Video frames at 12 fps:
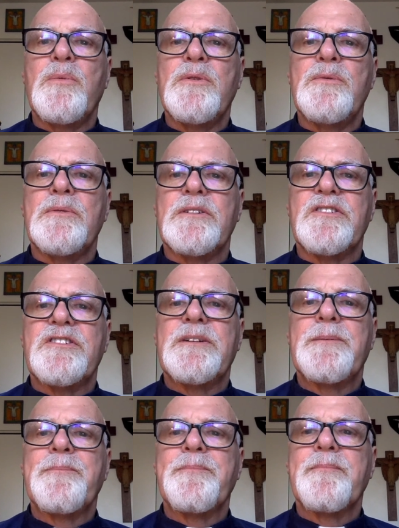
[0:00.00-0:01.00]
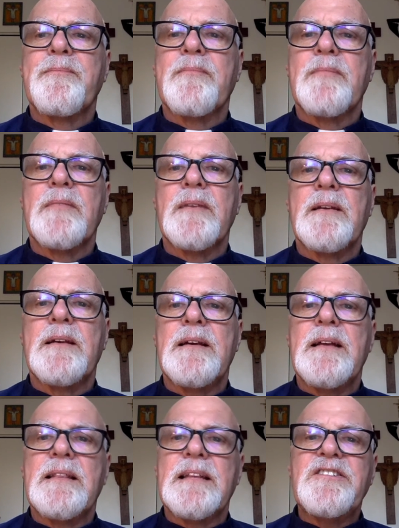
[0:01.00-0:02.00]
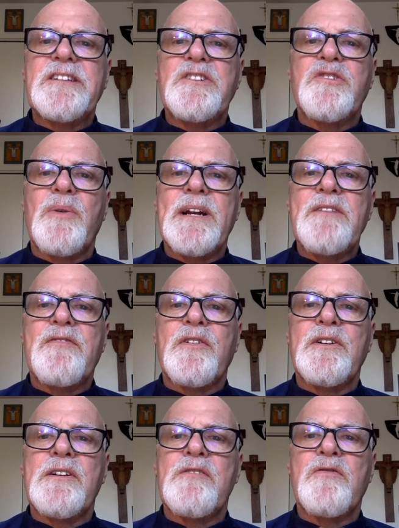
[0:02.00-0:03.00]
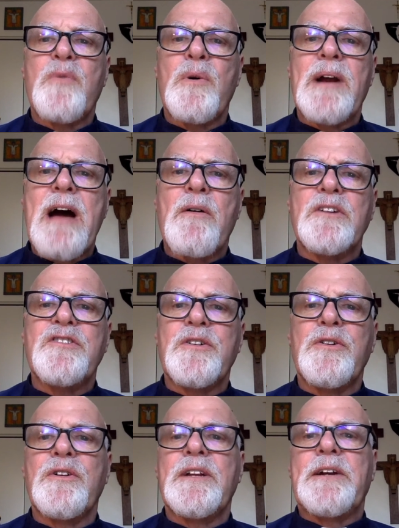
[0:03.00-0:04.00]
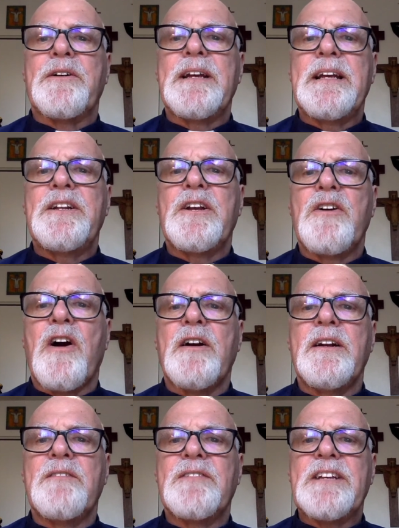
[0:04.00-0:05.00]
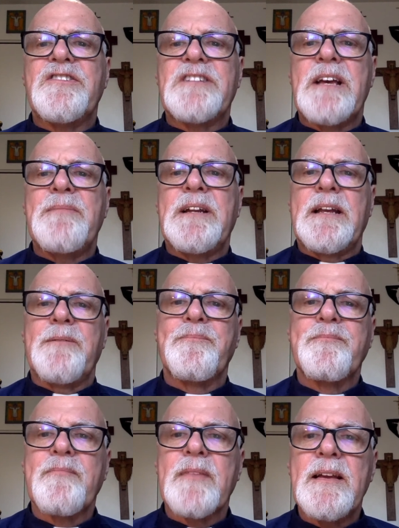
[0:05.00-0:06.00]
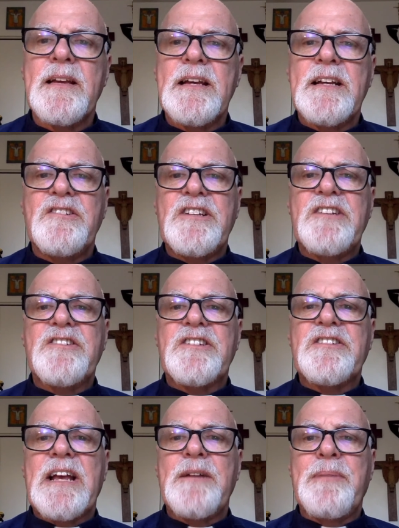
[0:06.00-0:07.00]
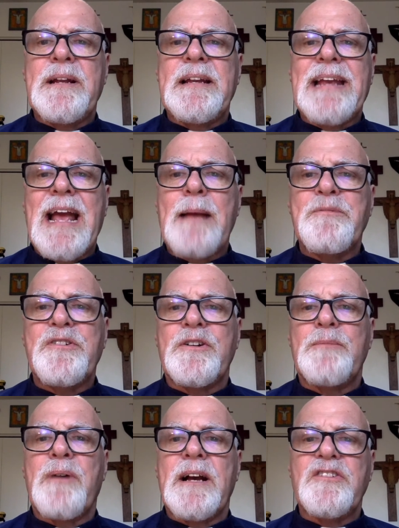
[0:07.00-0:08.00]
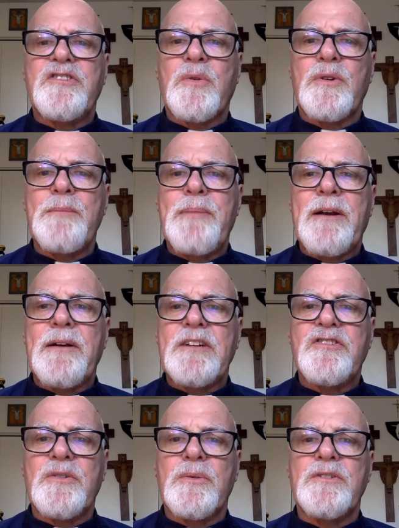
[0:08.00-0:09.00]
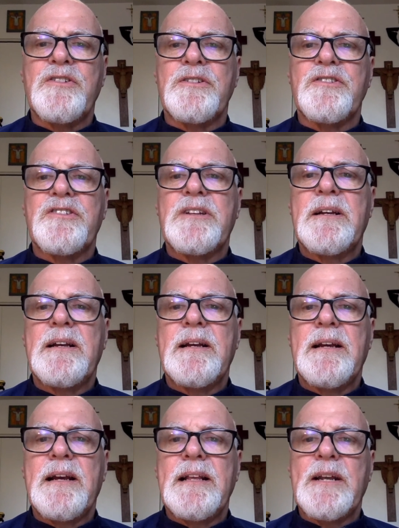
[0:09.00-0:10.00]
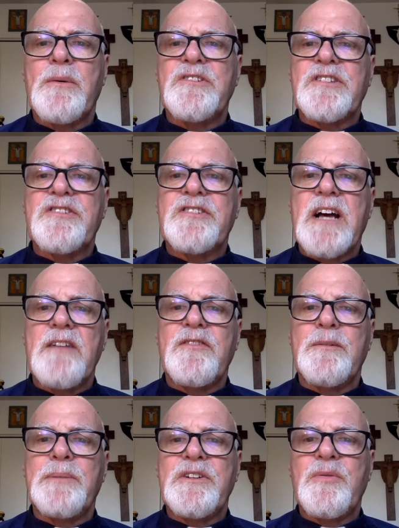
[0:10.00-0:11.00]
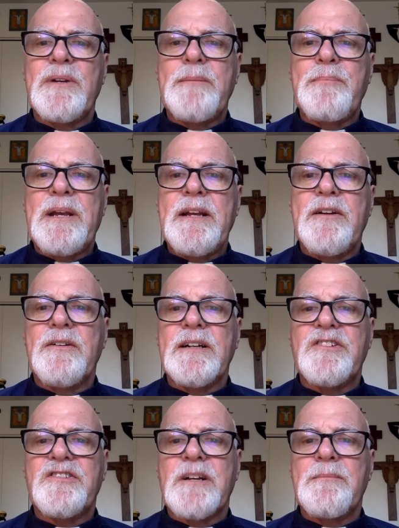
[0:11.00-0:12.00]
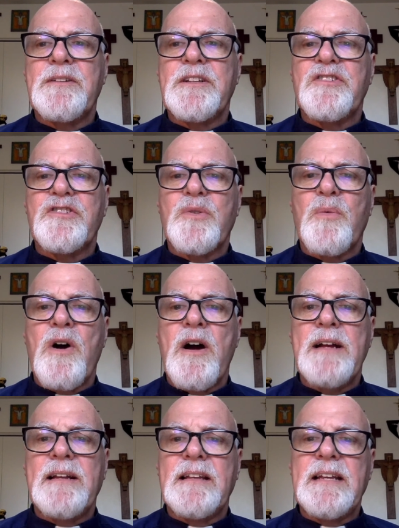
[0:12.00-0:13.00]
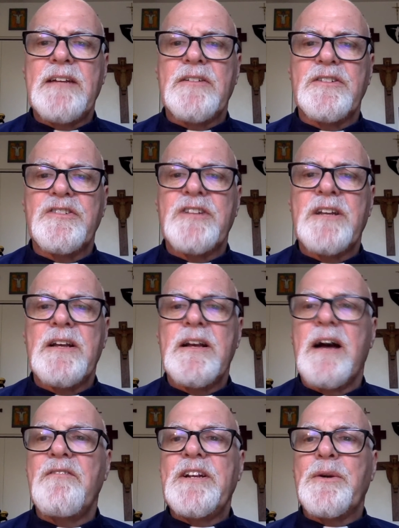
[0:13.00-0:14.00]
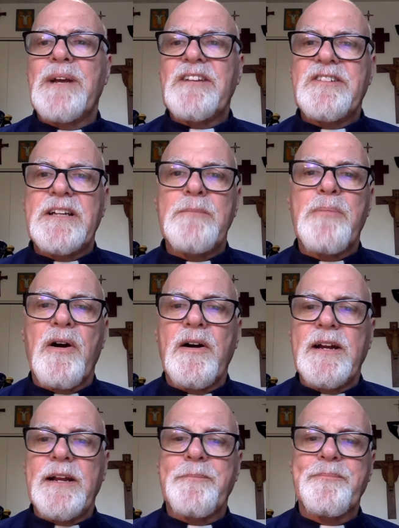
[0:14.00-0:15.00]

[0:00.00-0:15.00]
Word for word: wounds. Less than 24 hours earlier, in the Garden of Gethsemane, Jesus had been captured by sword bearing soldiers there was a scuffle between Peter and some of the squad leaders of the arresting party.